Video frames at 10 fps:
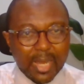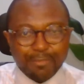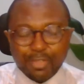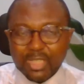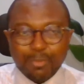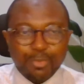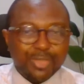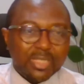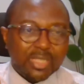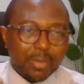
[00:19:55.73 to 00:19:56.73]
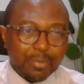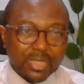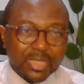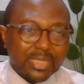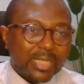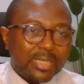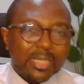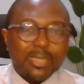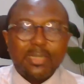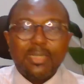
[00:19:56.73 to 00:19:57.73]
For example, things about business
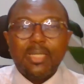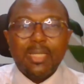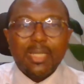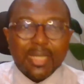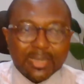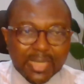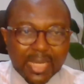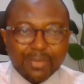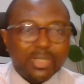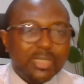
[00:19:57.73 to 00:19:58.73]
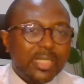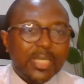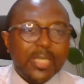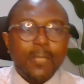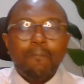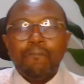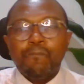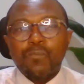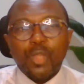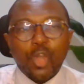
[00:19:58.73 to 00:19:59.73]
ethics, integrity,
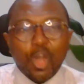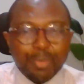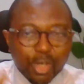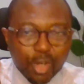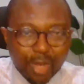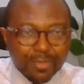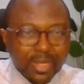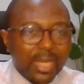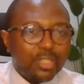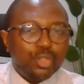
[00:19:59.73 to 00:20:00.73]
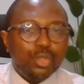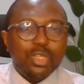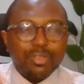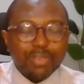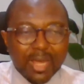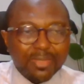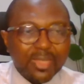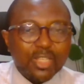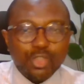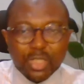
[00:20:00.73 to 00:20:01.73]
corporate governance, doing the right
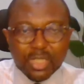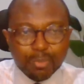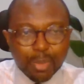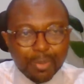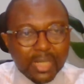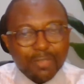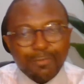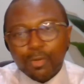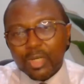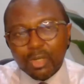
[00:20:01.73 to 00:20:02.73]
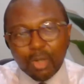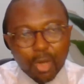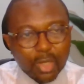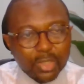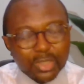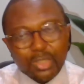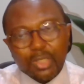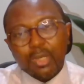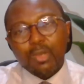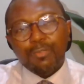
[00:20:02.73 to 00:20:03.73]
things, doing it properly, following laws,
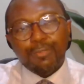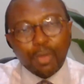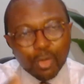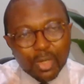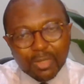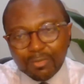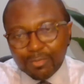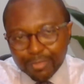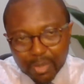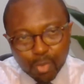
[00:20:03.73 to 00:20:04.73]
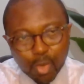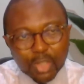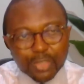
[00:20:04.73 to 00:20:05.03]
following frameworks,